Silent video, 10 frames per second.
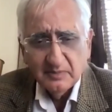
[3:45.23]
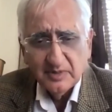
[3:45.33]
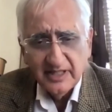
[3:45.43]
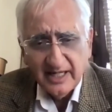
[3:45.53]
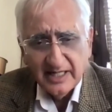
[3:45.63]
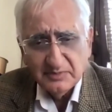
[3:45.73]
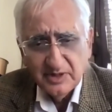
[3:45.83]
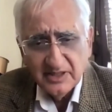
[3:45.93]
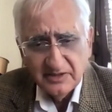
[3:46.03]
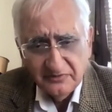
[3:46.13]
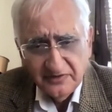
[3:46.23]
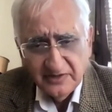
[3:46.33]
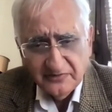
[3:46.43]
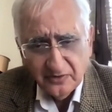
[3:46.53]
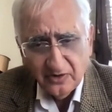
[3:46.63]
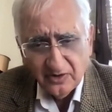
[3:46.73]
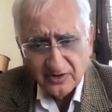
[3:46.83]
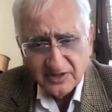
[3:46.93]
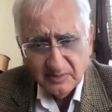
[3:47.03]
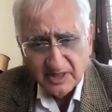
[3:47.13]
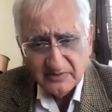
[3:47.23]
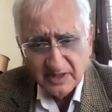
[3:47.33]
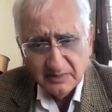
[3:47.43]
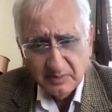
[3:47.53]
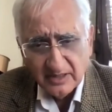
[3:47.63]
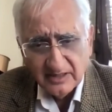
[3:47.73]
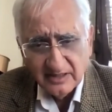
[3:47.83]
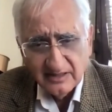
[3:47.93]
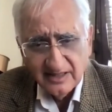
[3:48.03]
but there has been a defeat for Samajwadi Party.